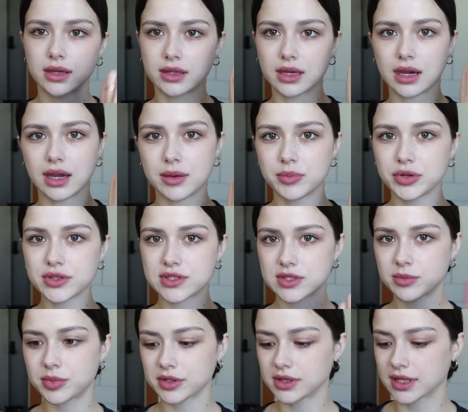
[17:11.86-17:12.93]
Yeah, I put
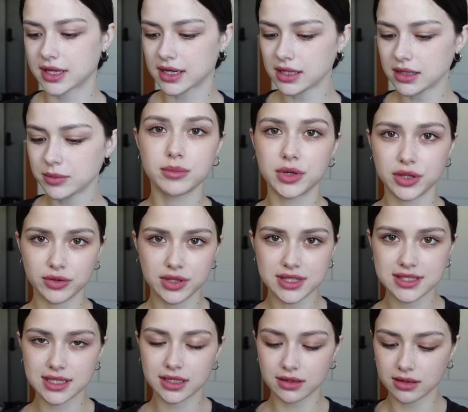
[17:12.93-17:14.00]
super little, but you can
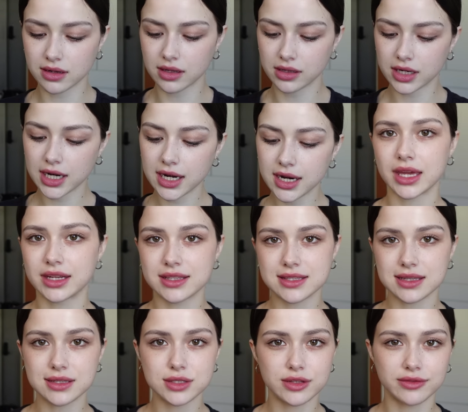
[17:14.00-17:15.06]
see the color, and it's
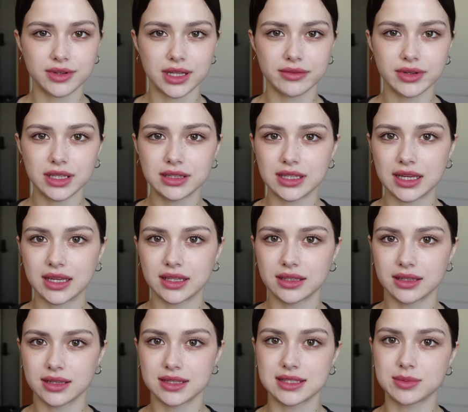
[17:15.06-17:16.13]
also velvet and
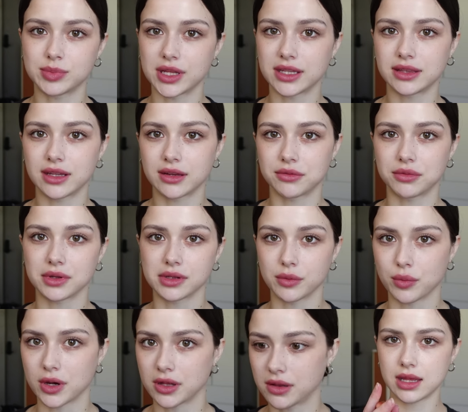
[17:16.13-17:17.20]
it's blending really
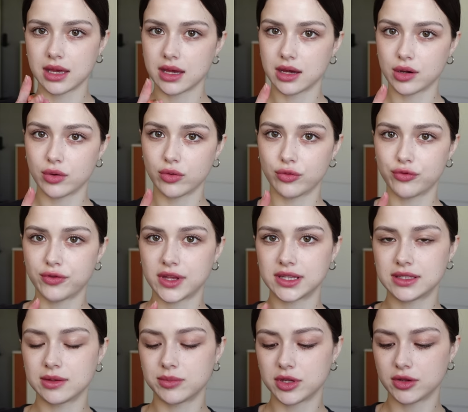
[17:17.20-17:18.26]
well. Now,
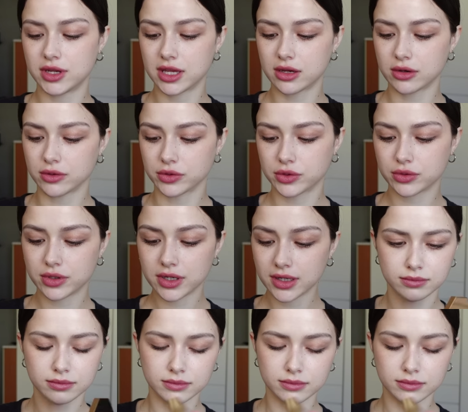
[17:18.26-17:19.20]
Fenty Beauty contour.